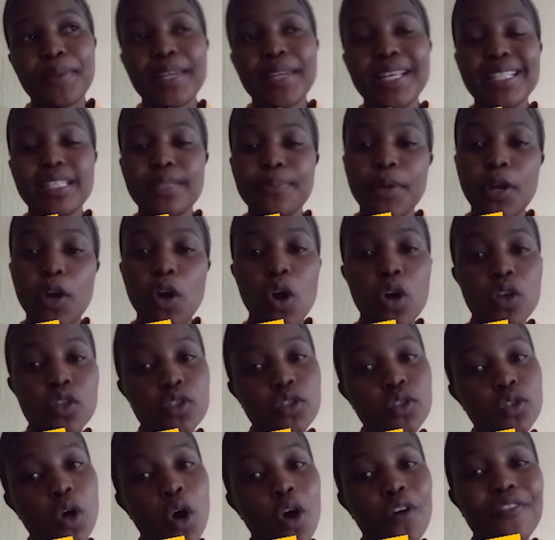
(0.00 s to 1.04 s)
It's
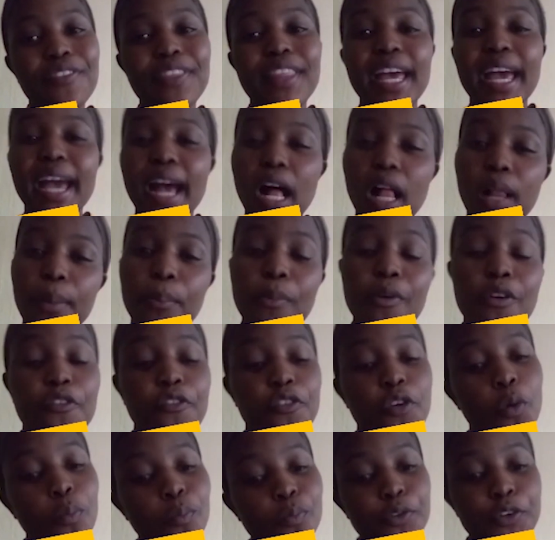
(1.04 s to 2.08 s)
because of the help
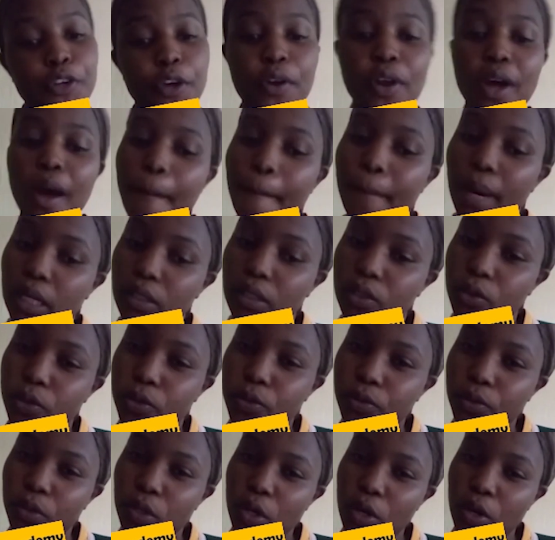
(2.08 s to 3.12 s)
of Mntwana
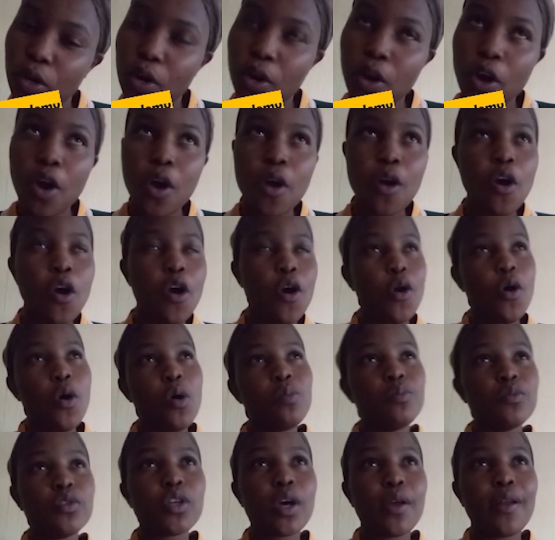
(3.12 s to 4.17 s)
Wabantu.
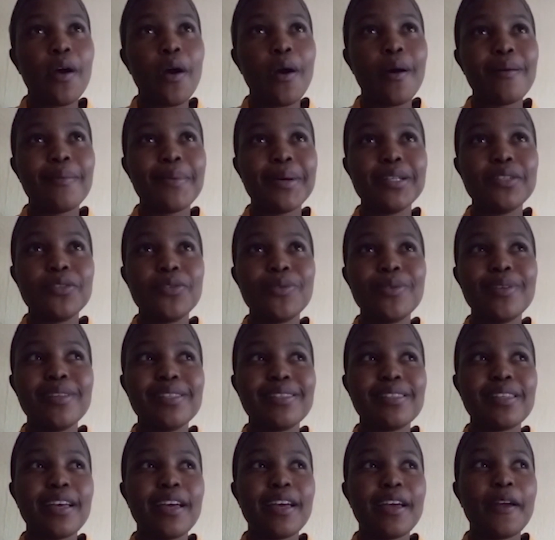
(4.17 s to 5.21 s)
Mntwana Wabantu
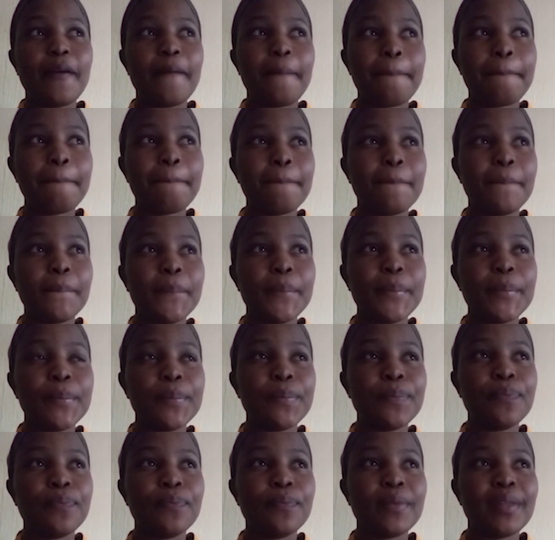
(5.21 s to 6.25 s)
is a
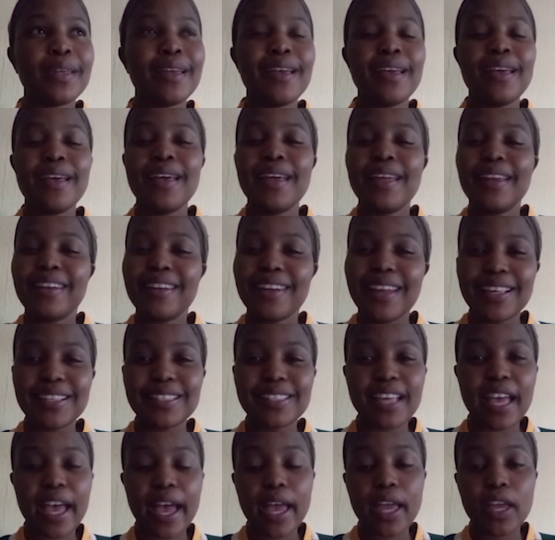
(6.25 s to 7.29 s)

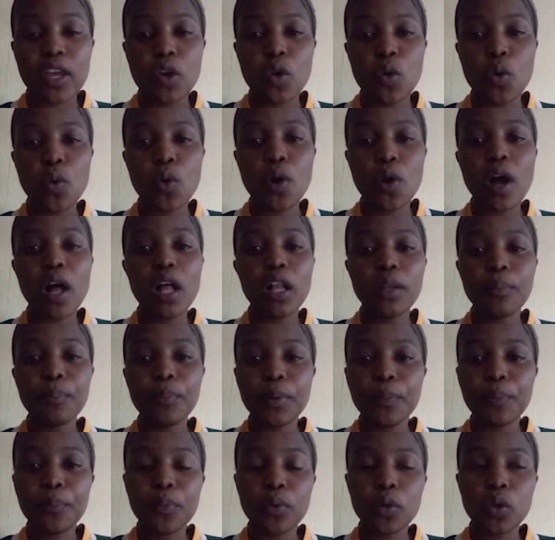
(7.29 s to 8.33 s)
nice guy who helps
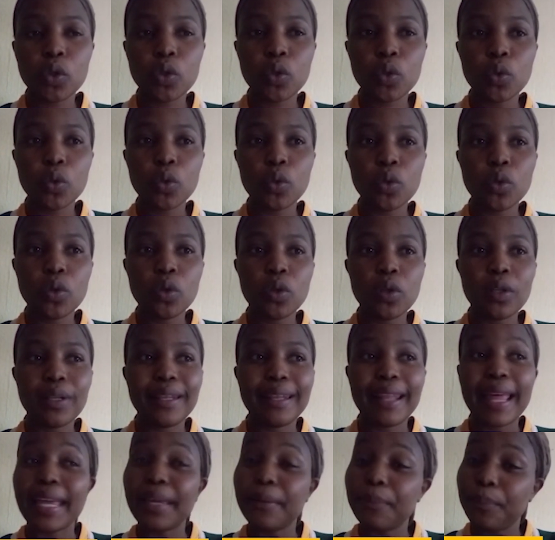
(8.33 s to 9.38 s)
people
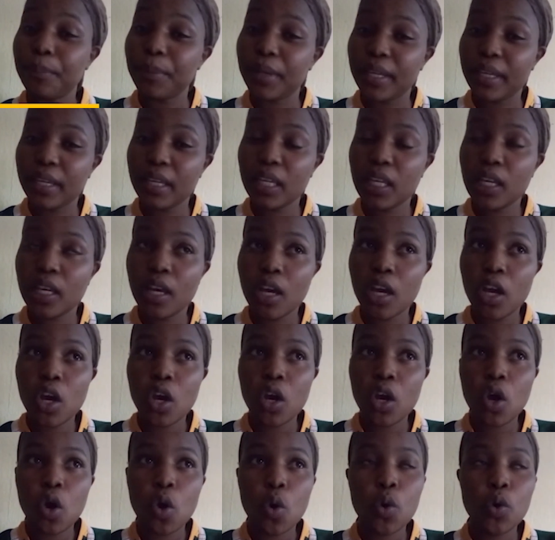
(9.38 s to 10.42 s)
like me
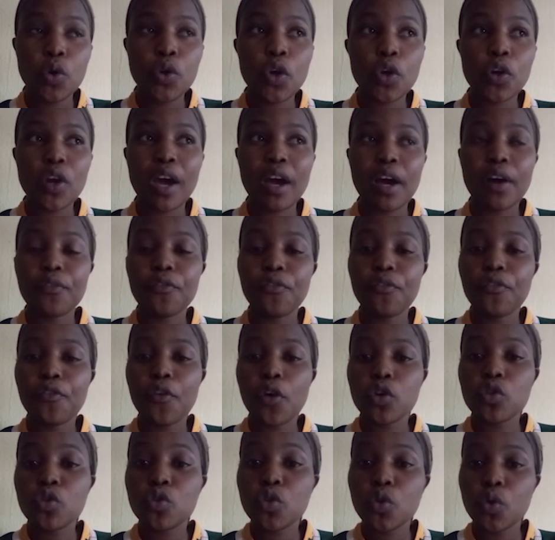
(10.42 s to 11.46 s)
who don't
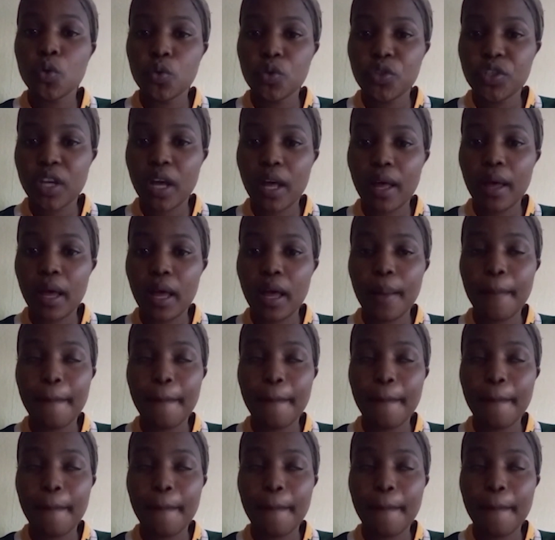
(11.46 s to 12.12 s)
afford to reach out.